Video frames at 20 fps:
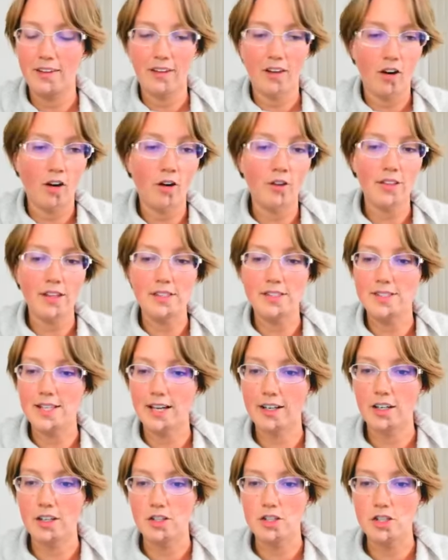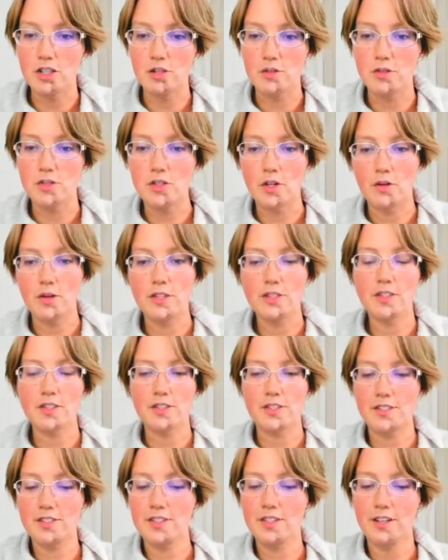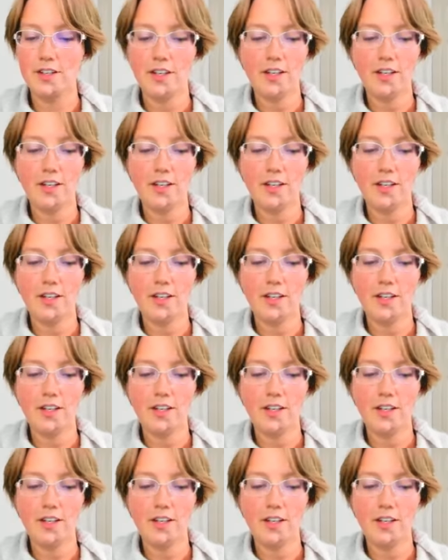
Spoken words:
all these tech issues. So this is,